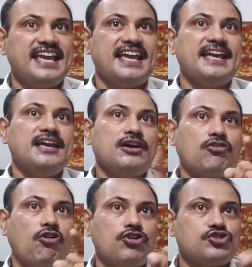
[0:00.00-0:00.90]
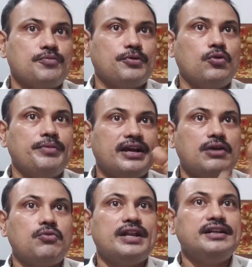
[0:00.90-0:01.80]
A cos of omega
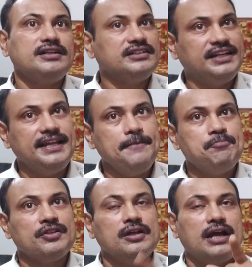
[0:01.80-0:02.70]
1 t